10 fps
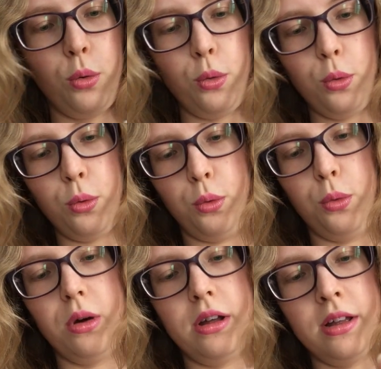
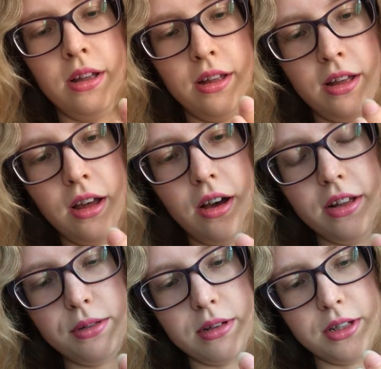Ooh.
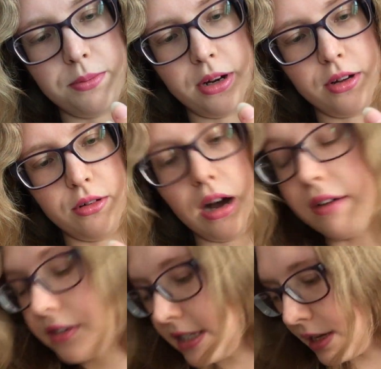Well, this one looks pretty cool. I'll
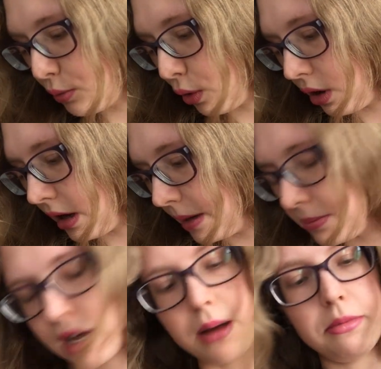have to see what
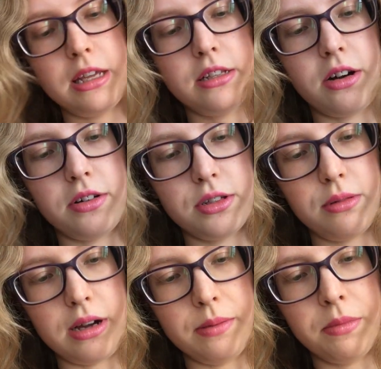type these are as
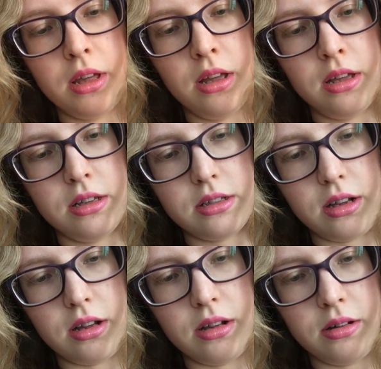well.
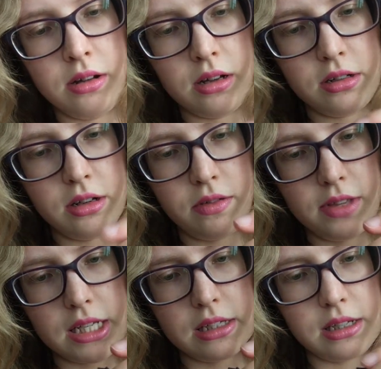So I don't know if
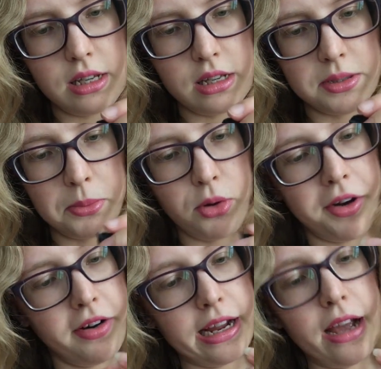this is a
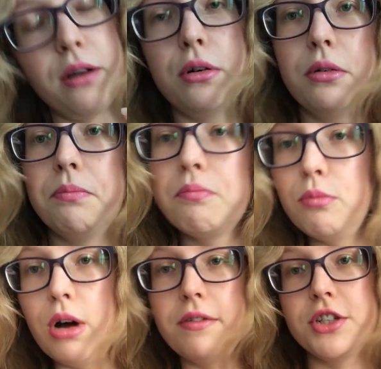boy or a girl or
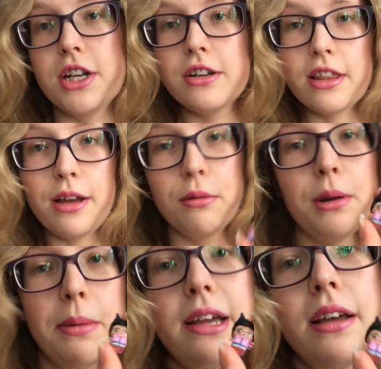whatever gender they want
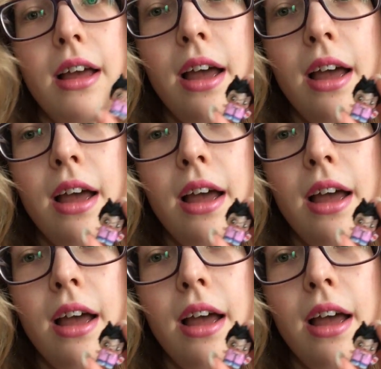to be.